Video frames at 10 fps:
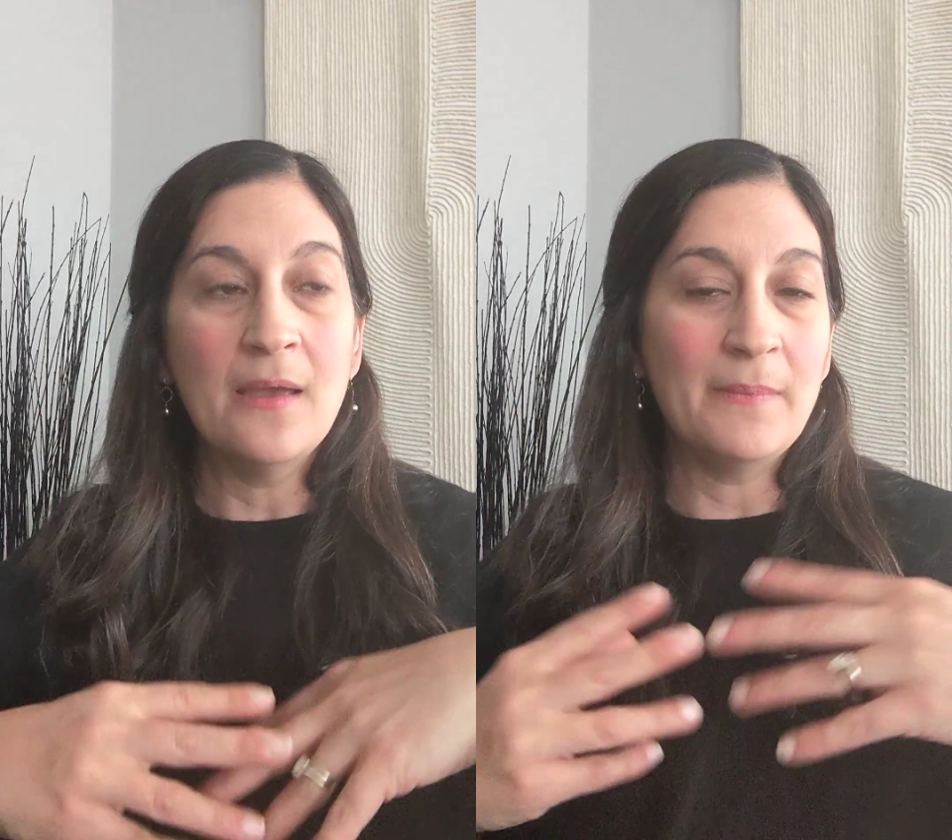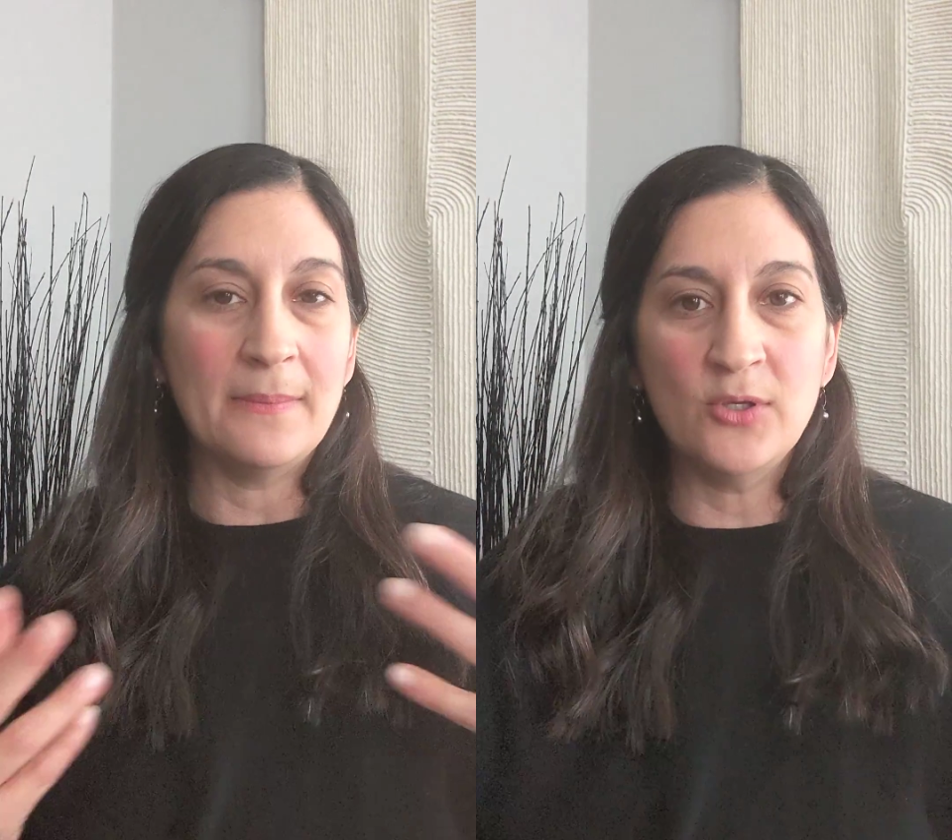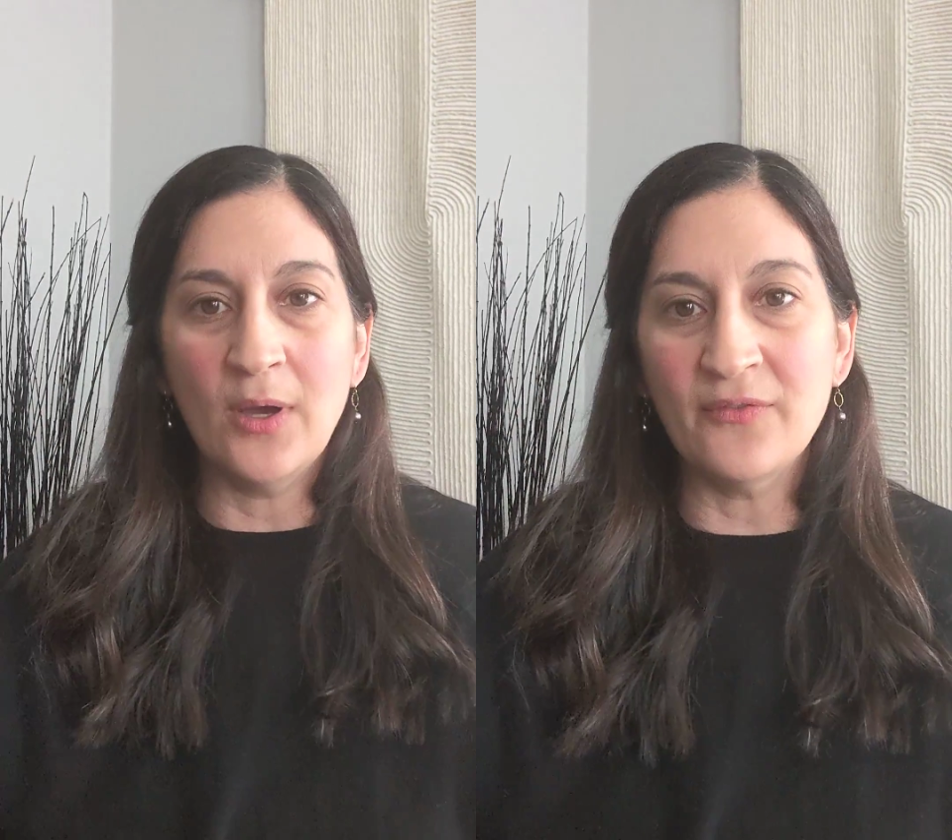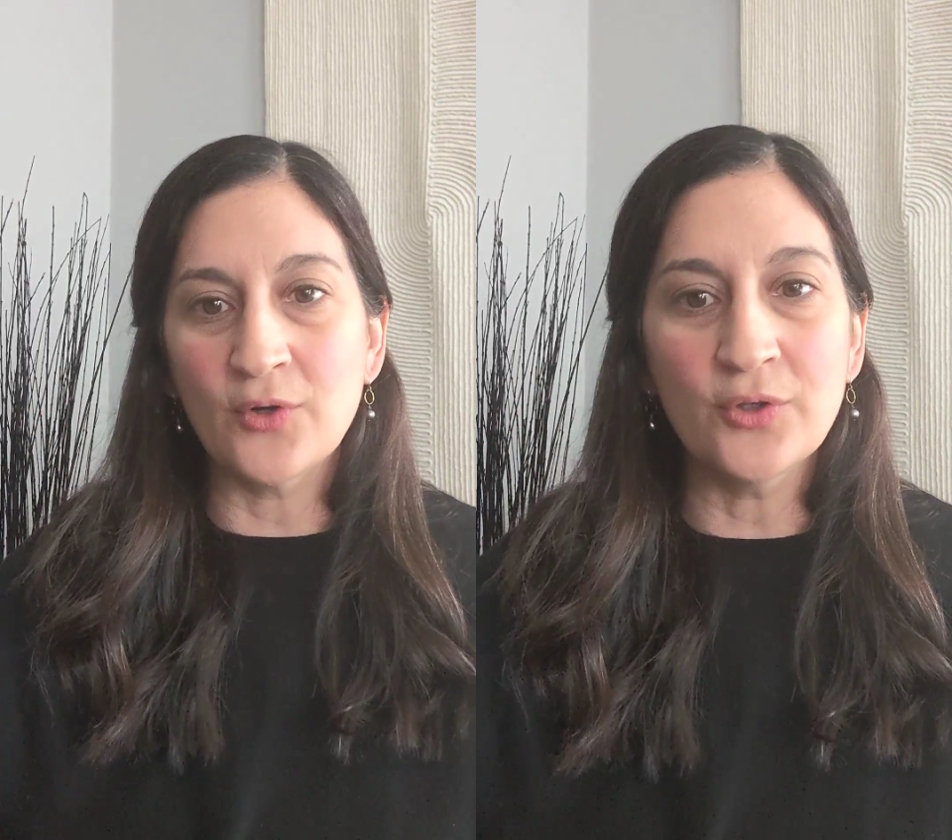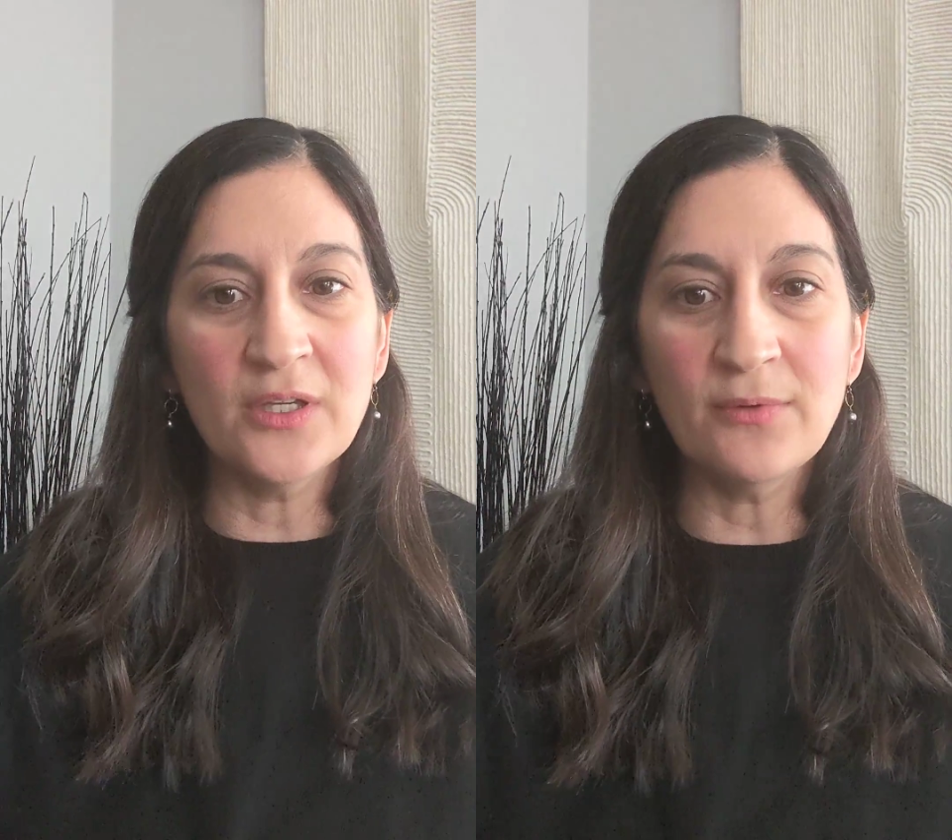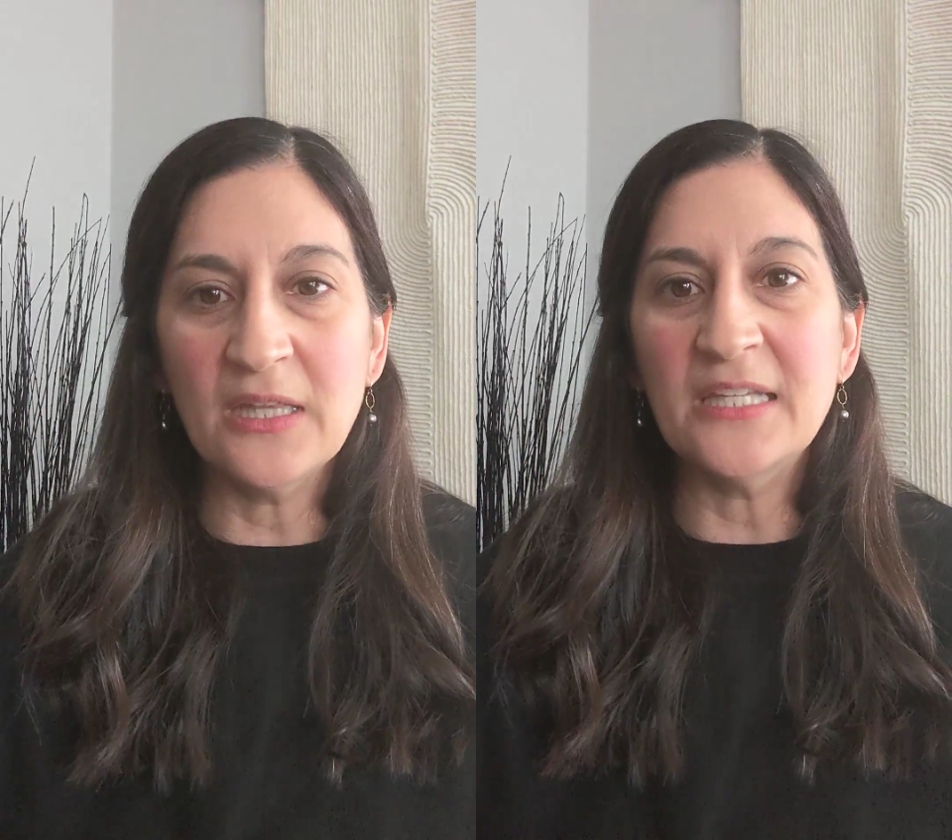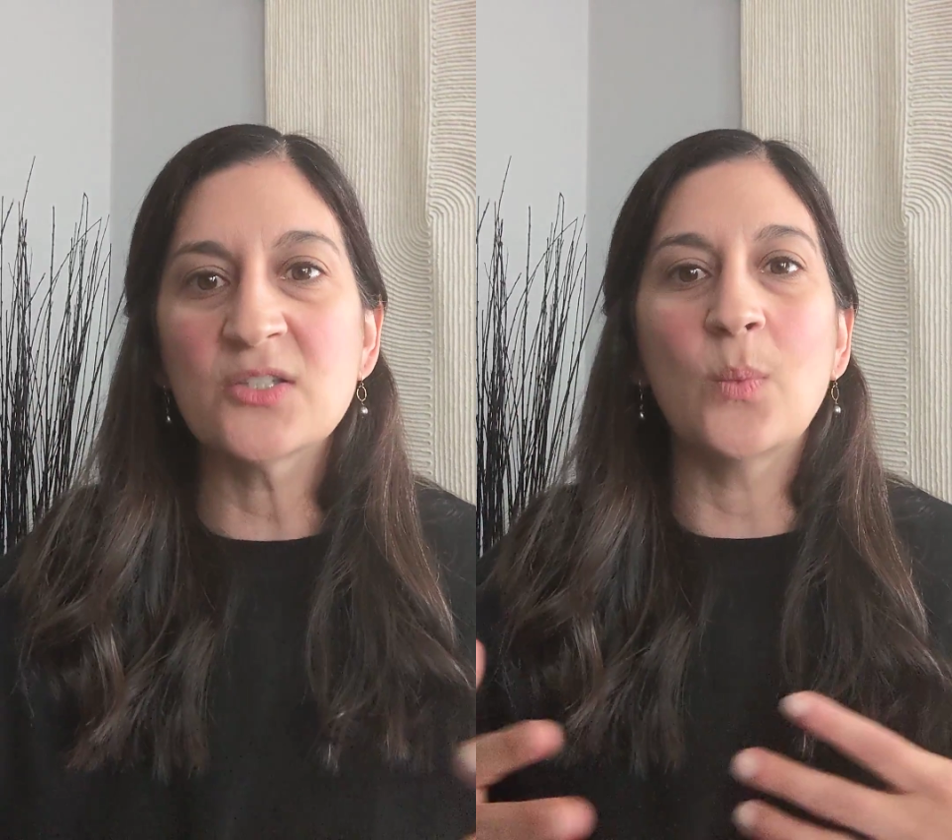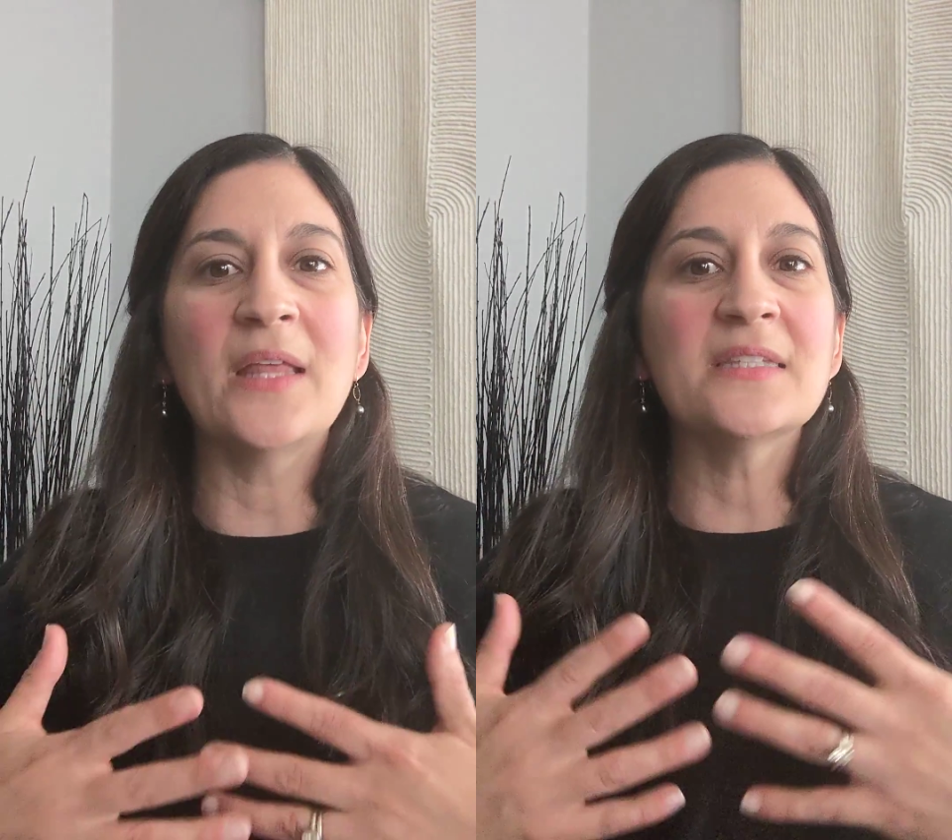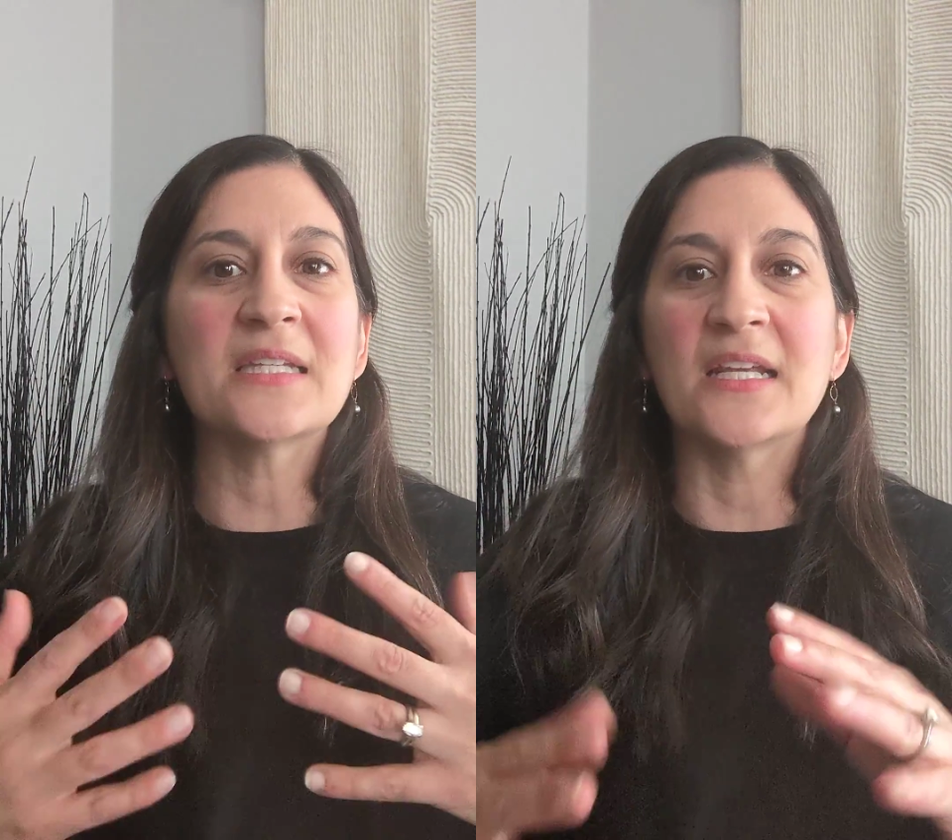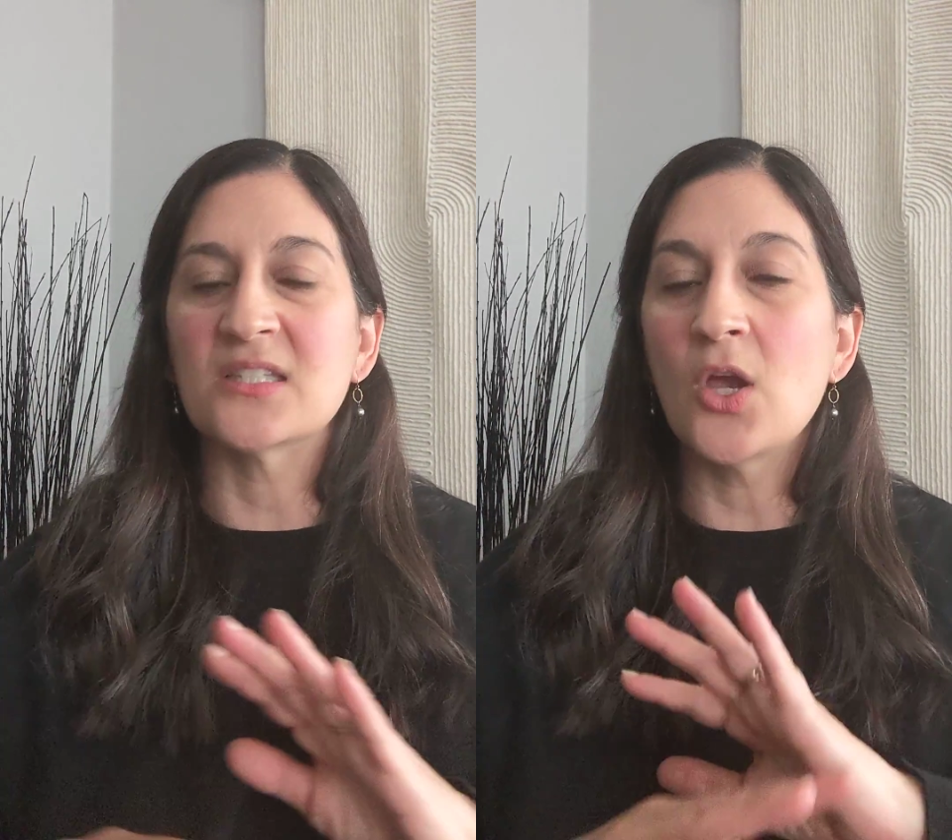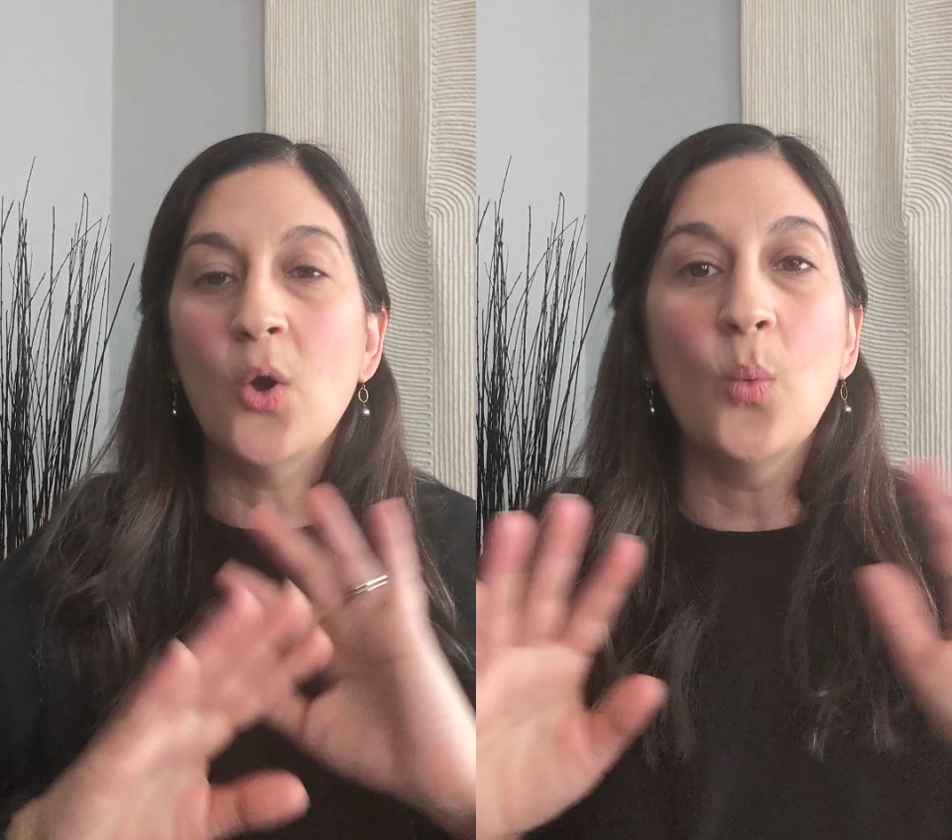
maybe you have early release Wednesdays.